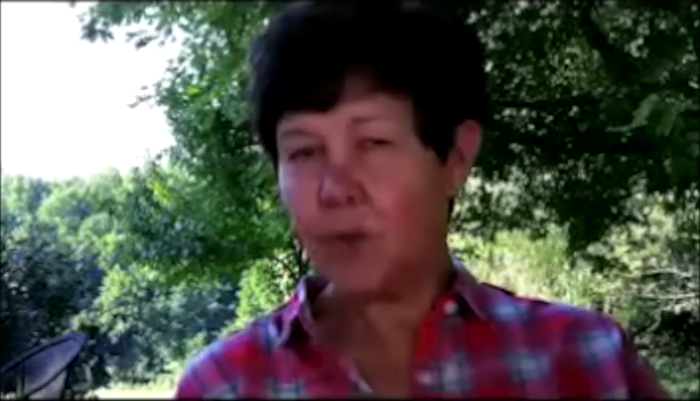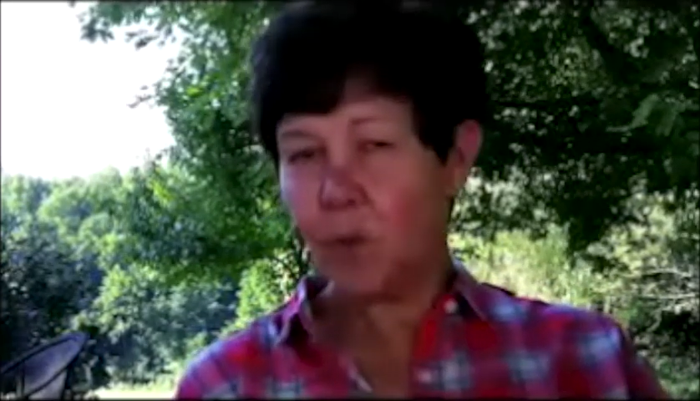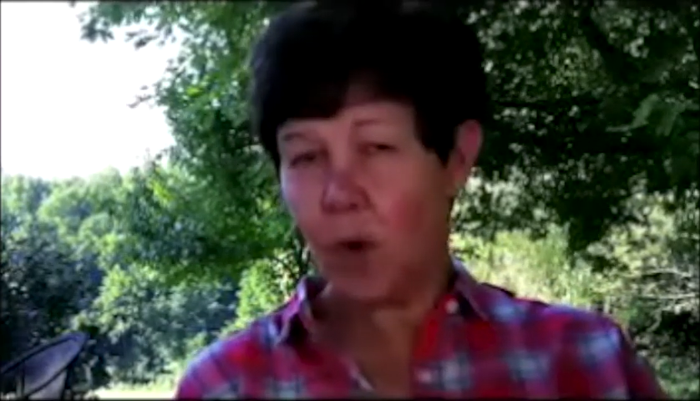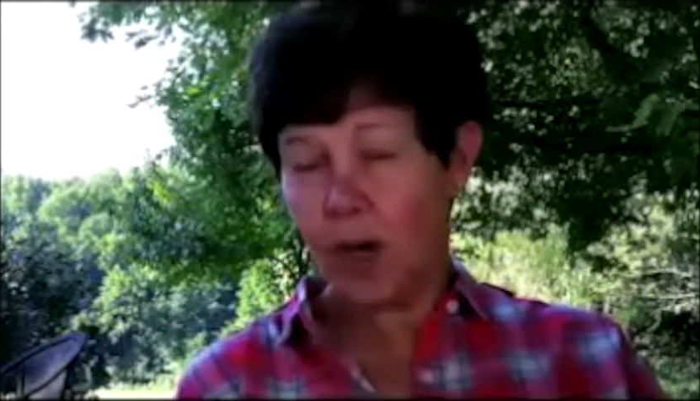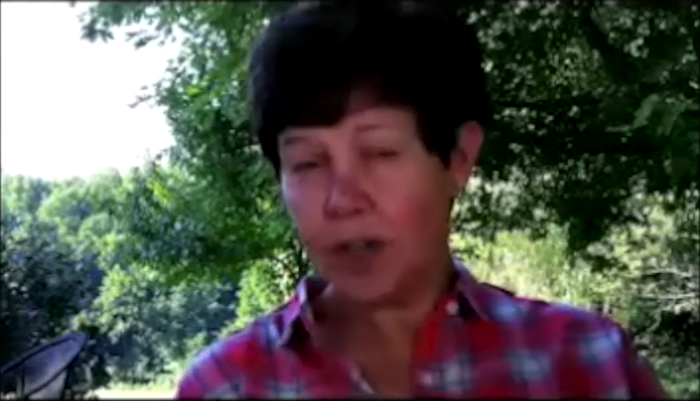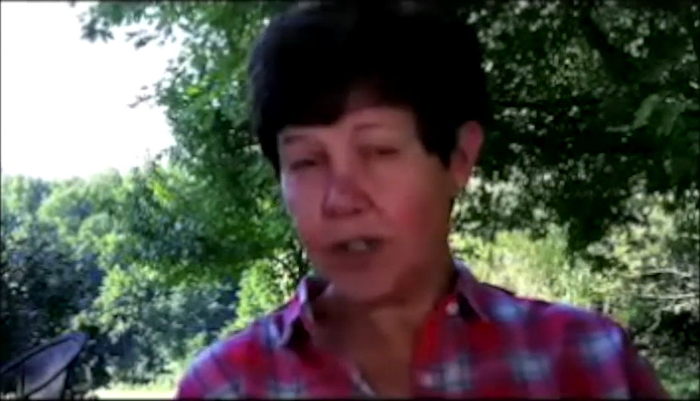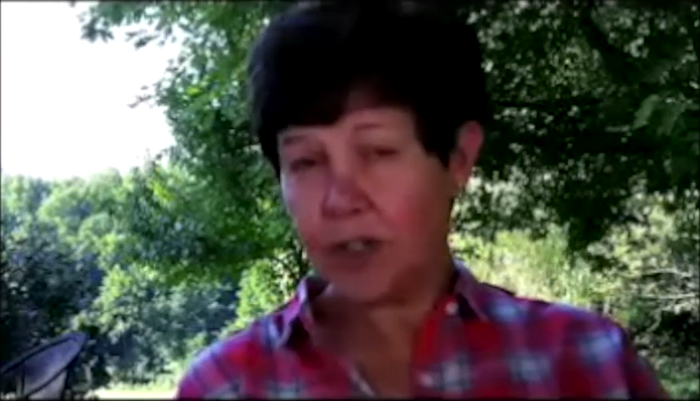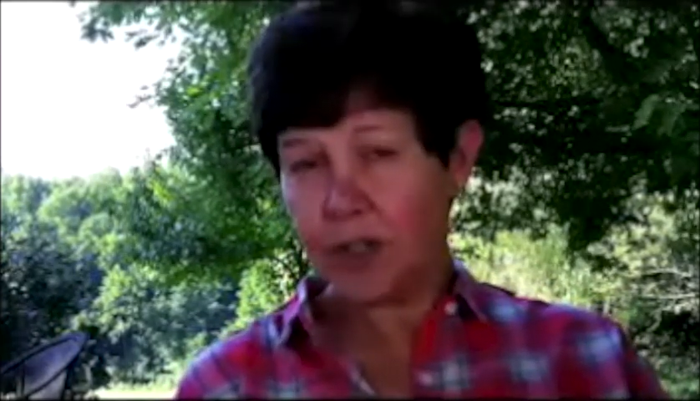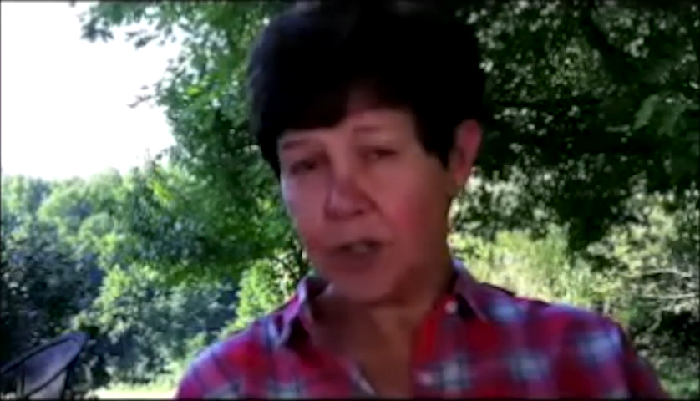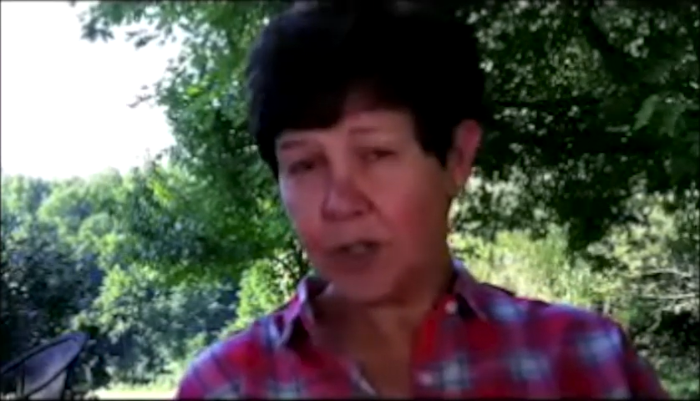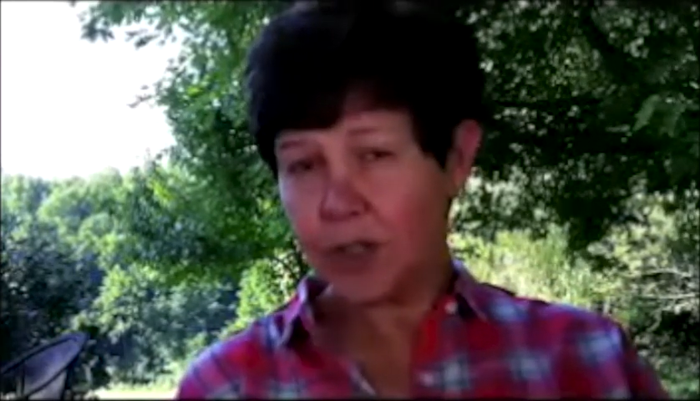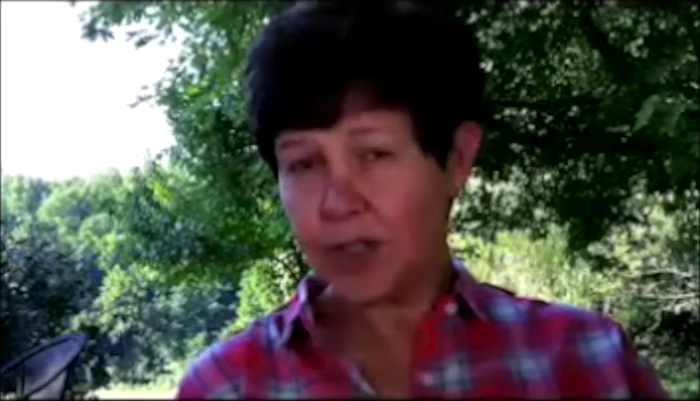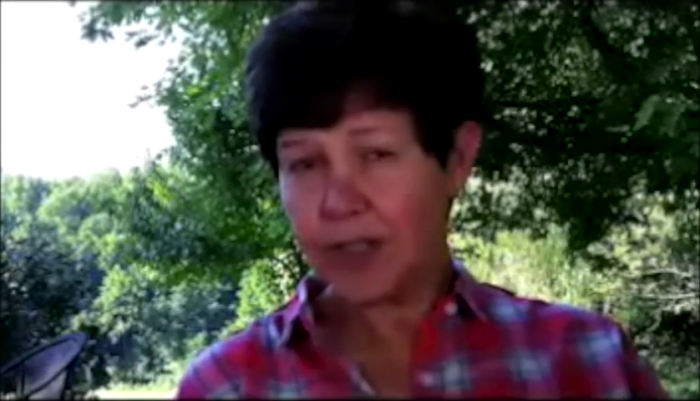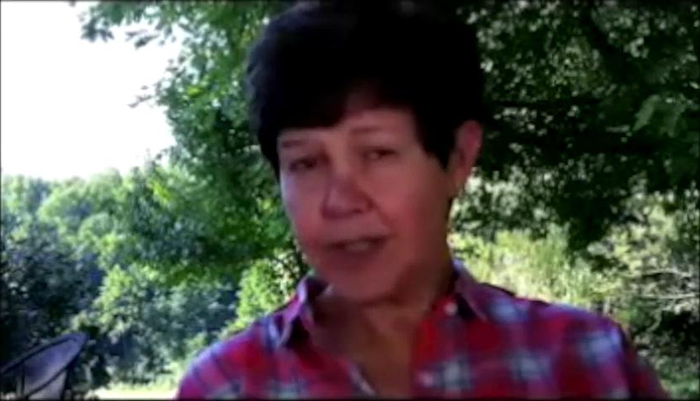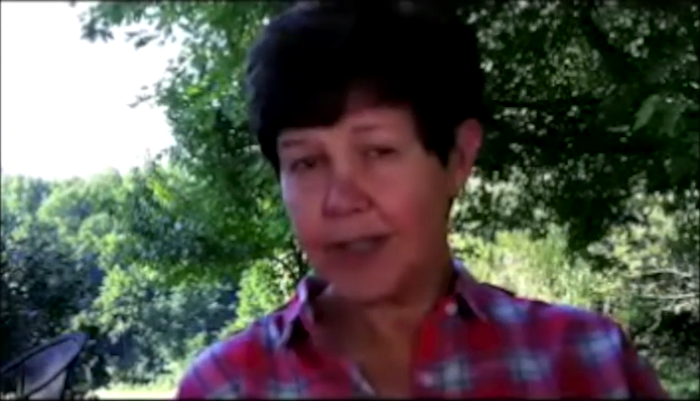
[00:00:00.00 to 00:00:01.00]

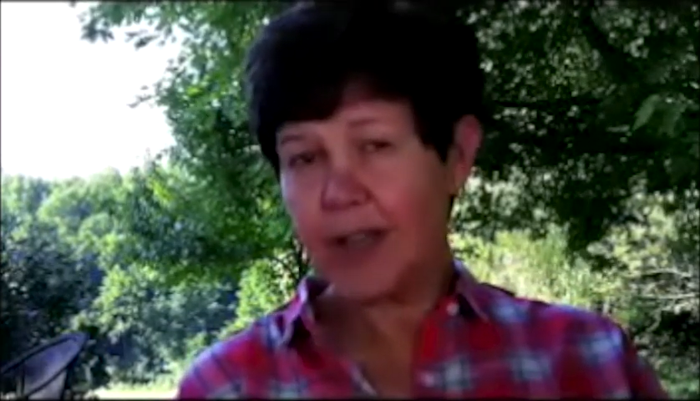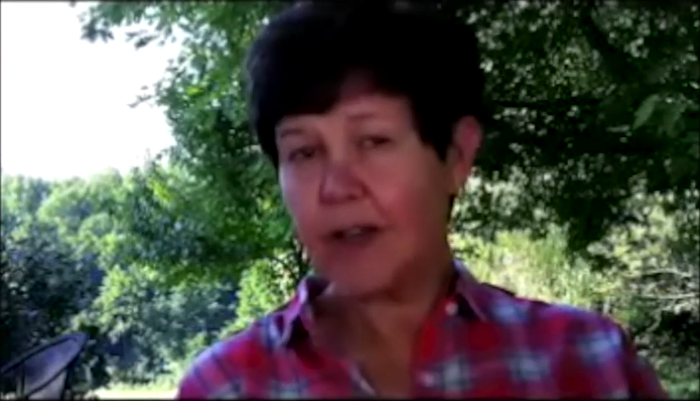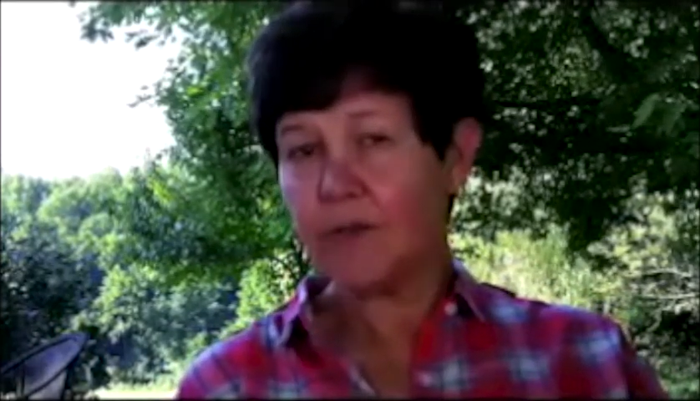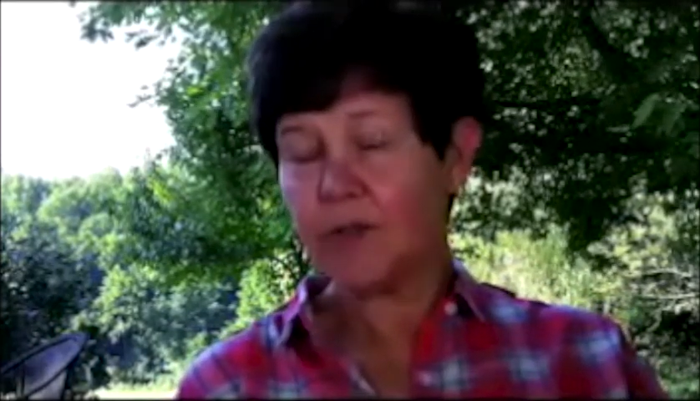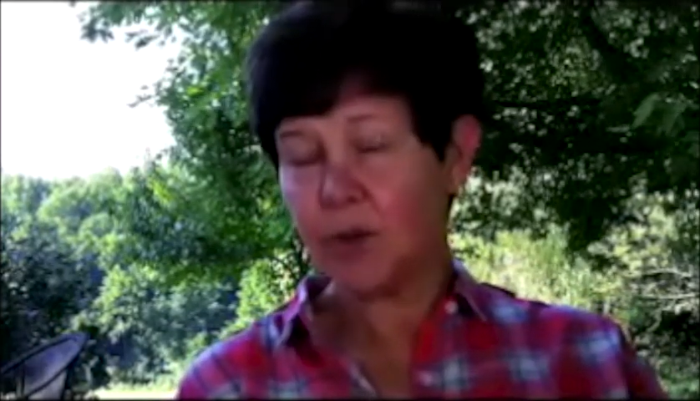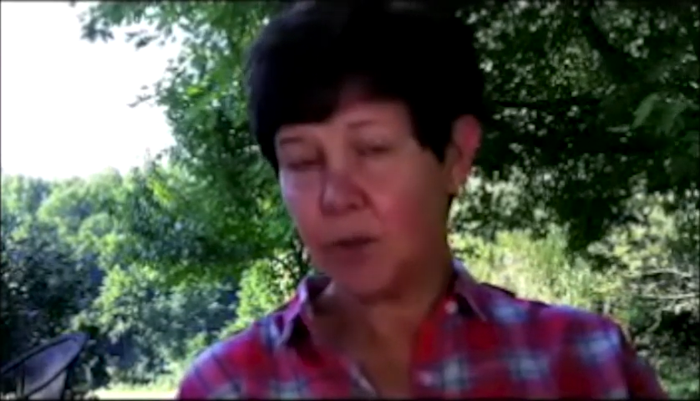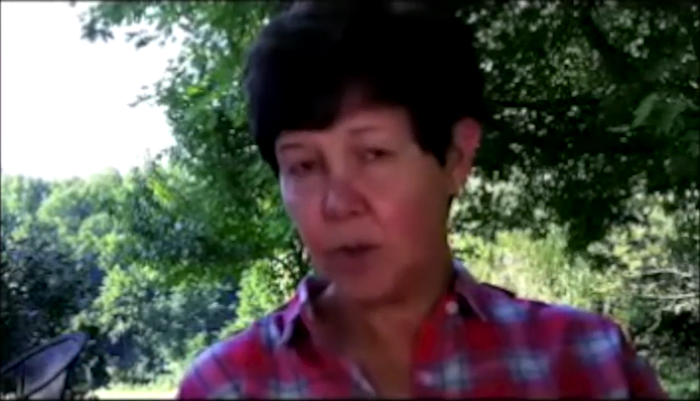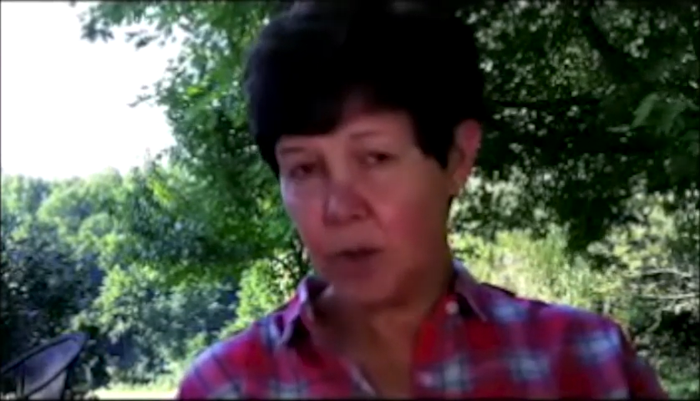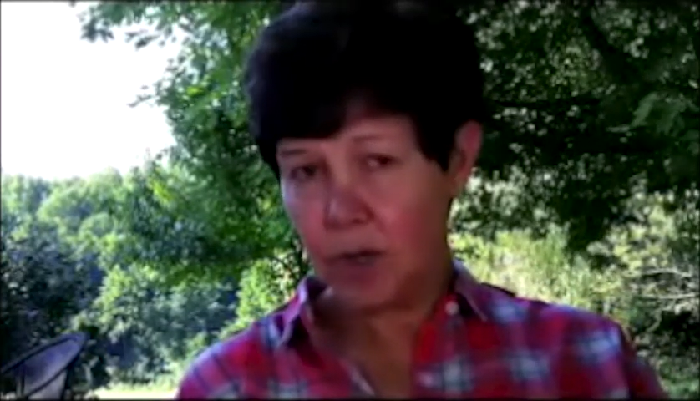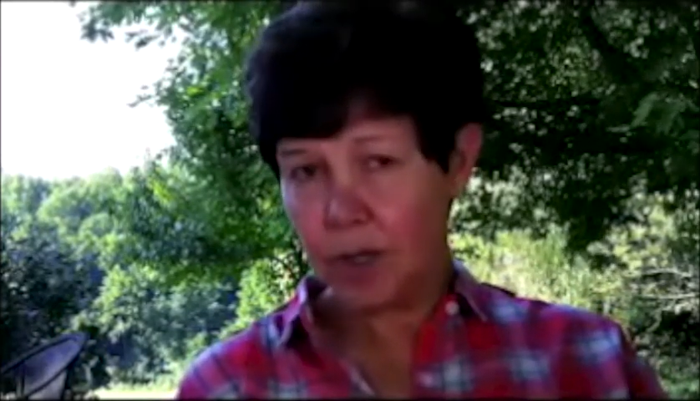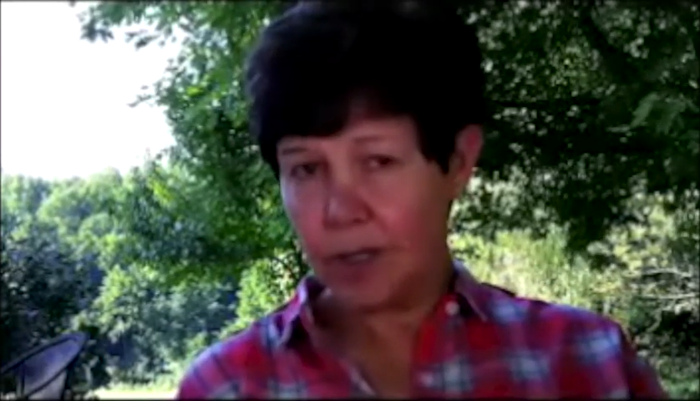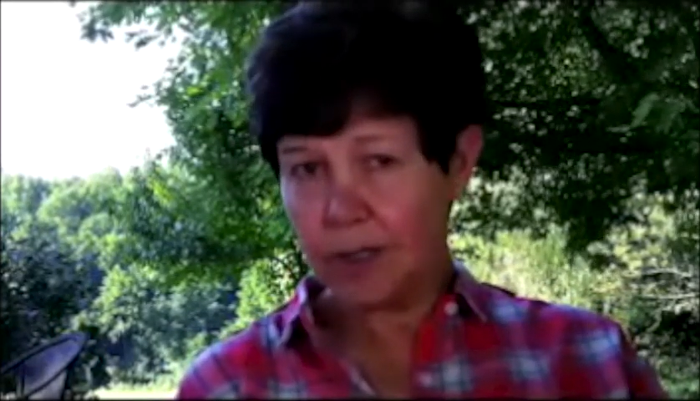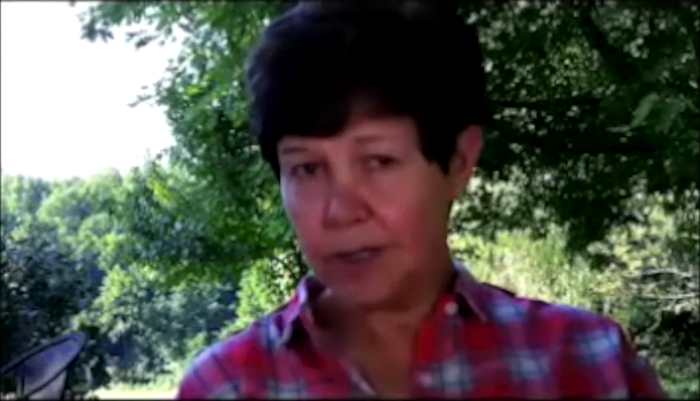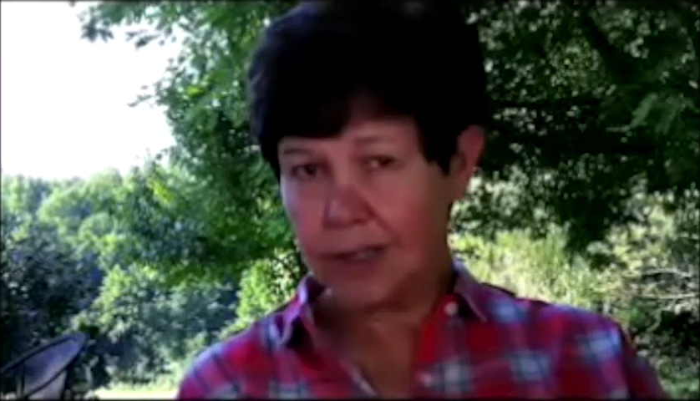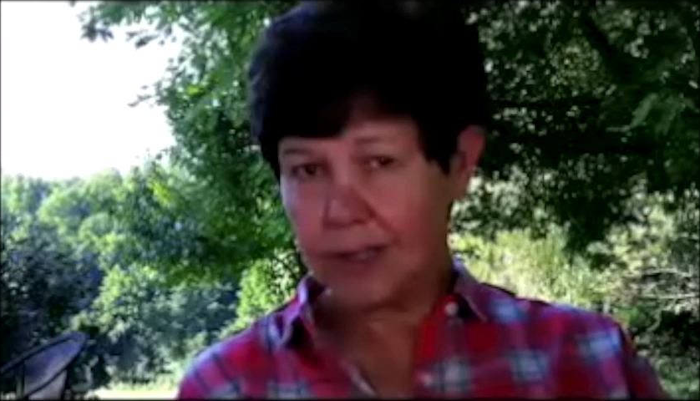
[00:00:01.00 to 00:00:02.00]
Wonders of the
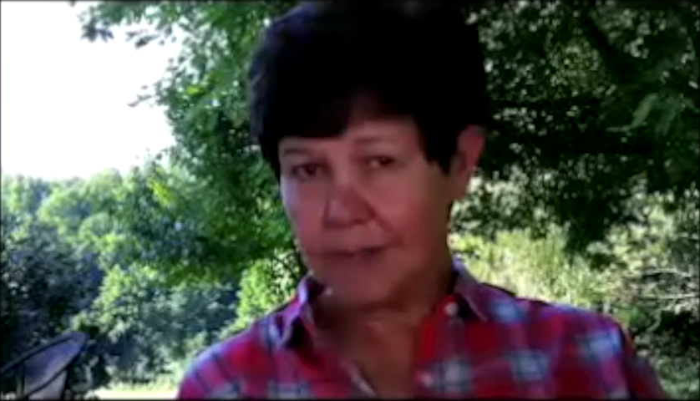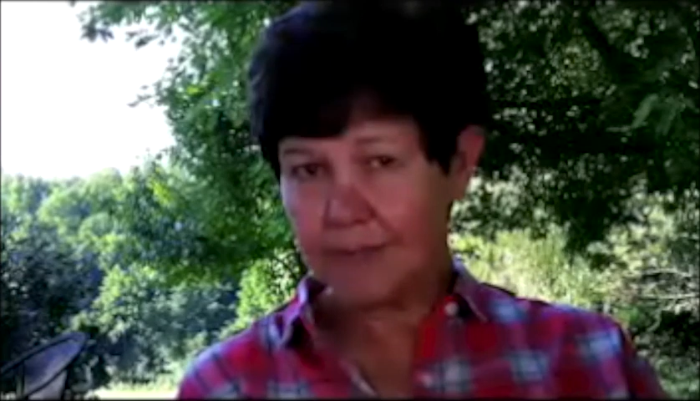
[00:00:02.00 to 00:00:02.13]
World.